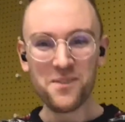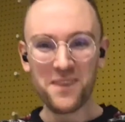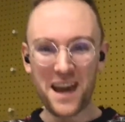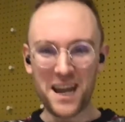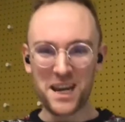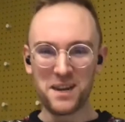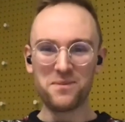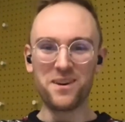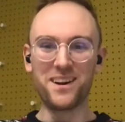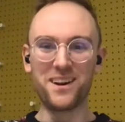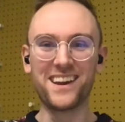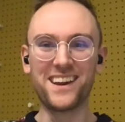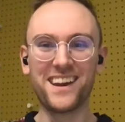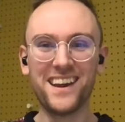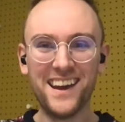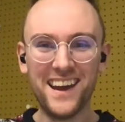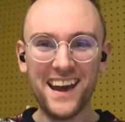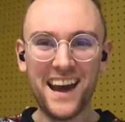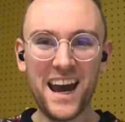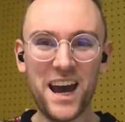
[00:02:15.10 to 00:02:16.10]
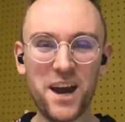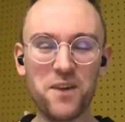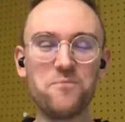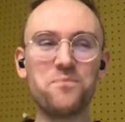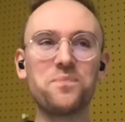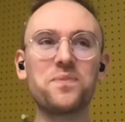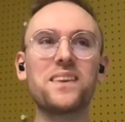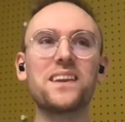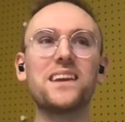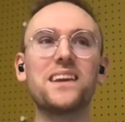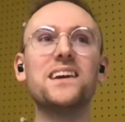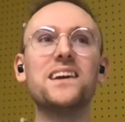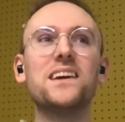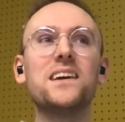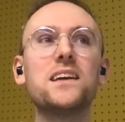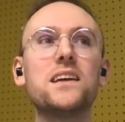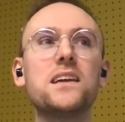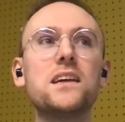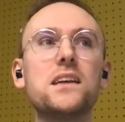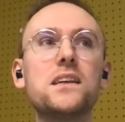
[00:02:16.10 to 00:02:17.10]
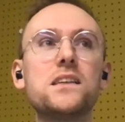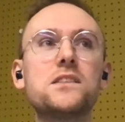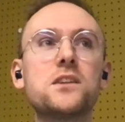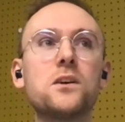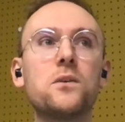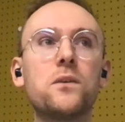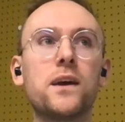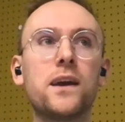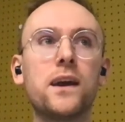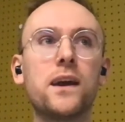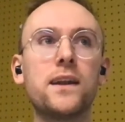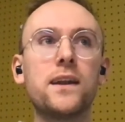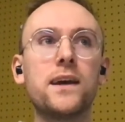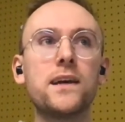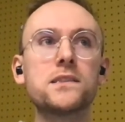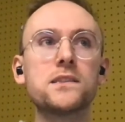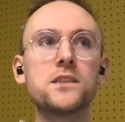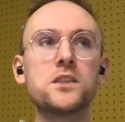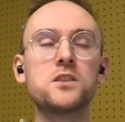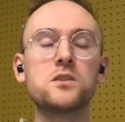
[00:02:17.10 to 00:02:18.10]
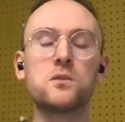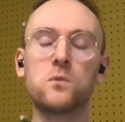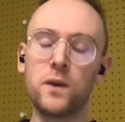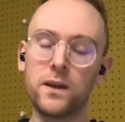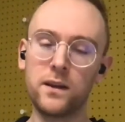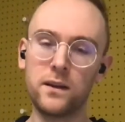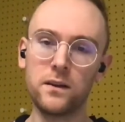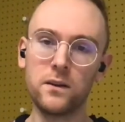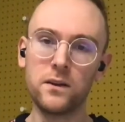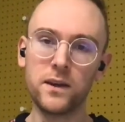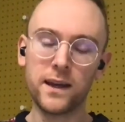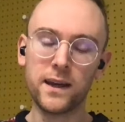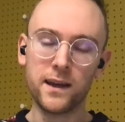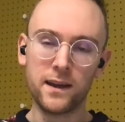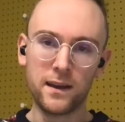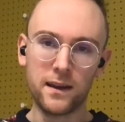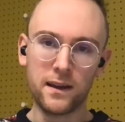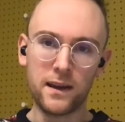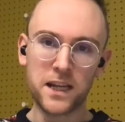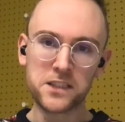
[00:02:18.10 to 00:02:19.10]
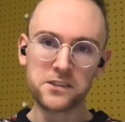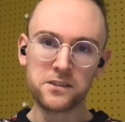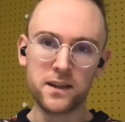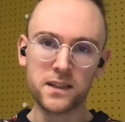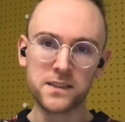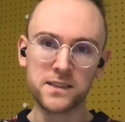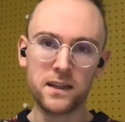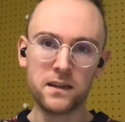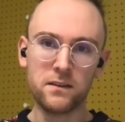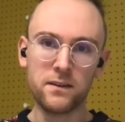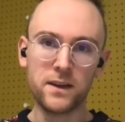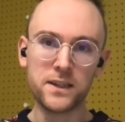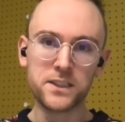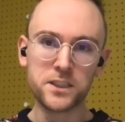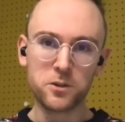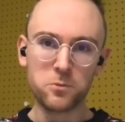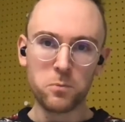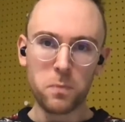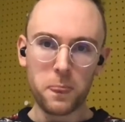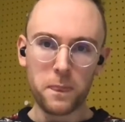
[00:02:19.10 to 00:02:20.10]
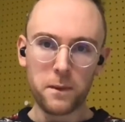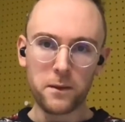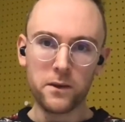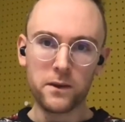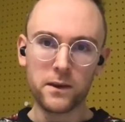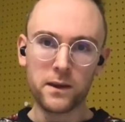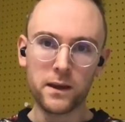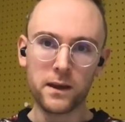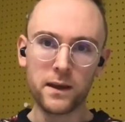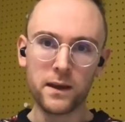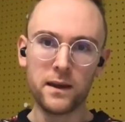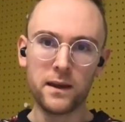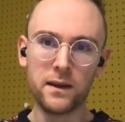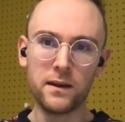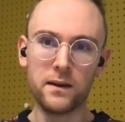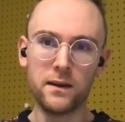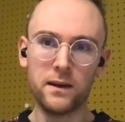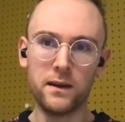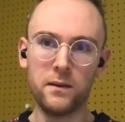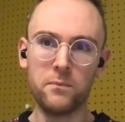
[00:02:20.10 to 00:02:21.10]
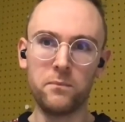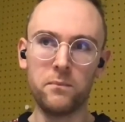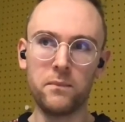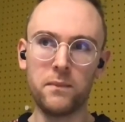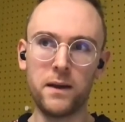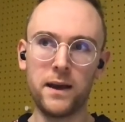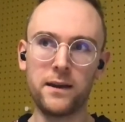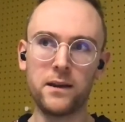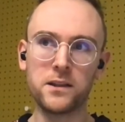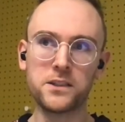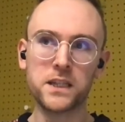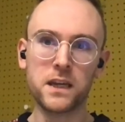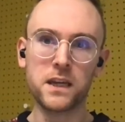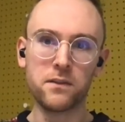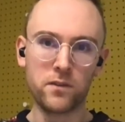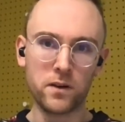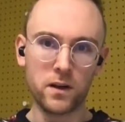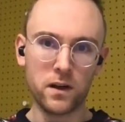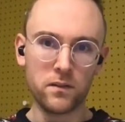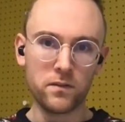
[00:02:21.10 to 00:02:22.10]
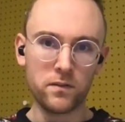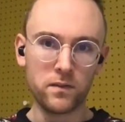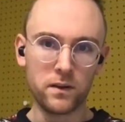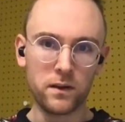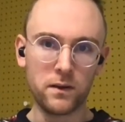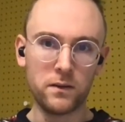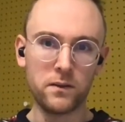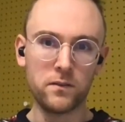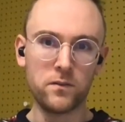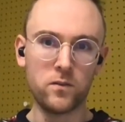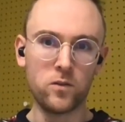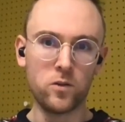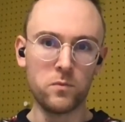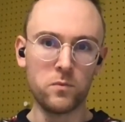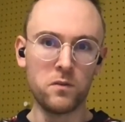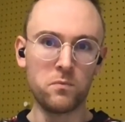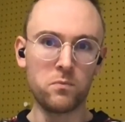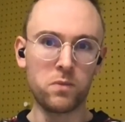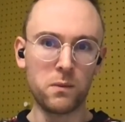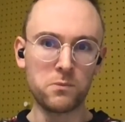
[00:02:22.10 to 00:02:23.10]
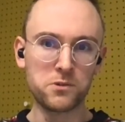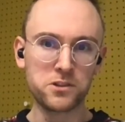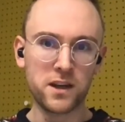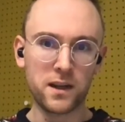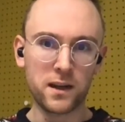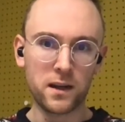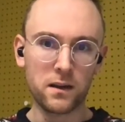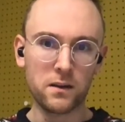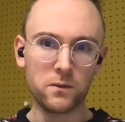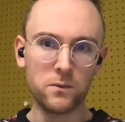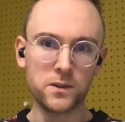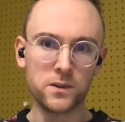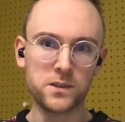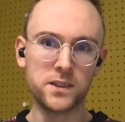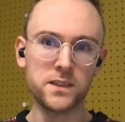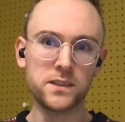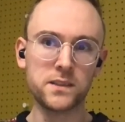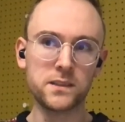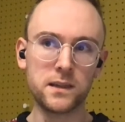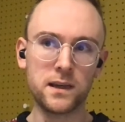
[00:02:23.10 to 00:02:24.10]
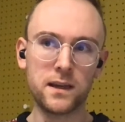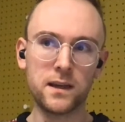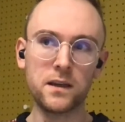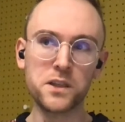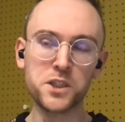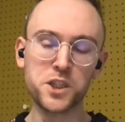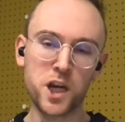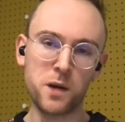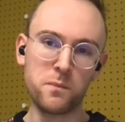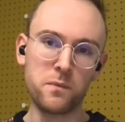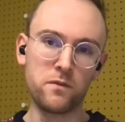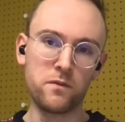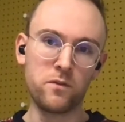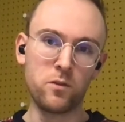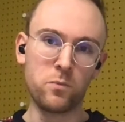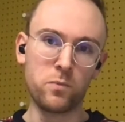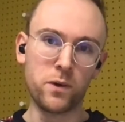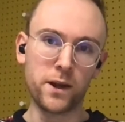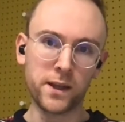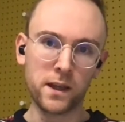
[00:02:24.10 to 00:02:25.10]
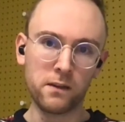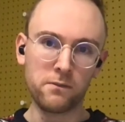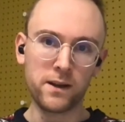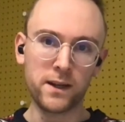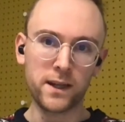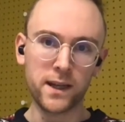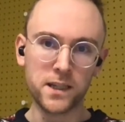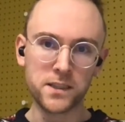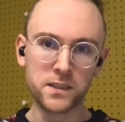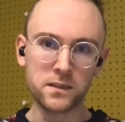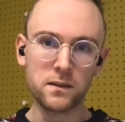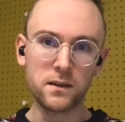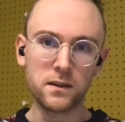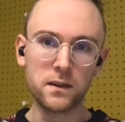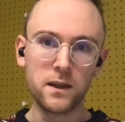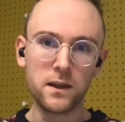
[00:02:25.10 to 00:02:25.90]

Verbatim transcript: anybody. Um, so, in essence, when you get electron acceleration, you can get um, energy given off in the form of Bremsstrahlung, which is uh, German for braking radiation.